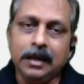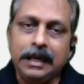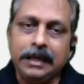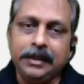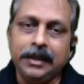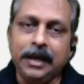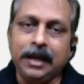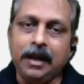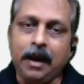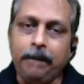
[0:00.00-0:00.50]

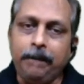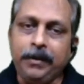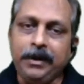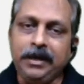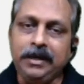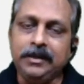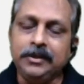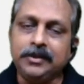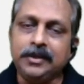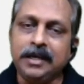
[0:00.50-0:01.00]
The
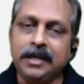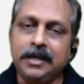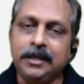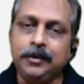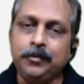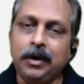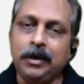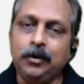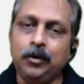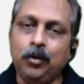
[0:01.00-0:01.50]
company's sales
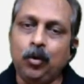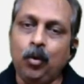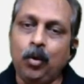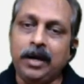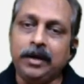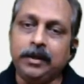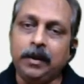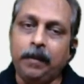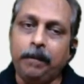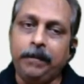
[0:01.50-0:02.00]
were low
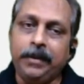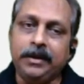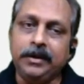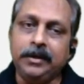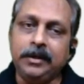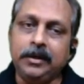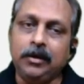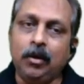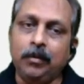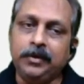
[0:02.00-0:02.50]
at the
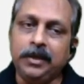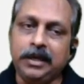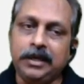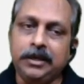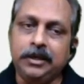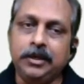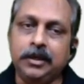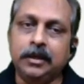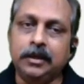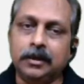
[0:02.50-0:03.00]
beginning of the
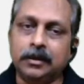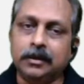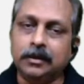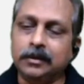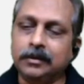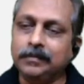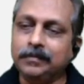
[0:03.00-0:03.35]
year.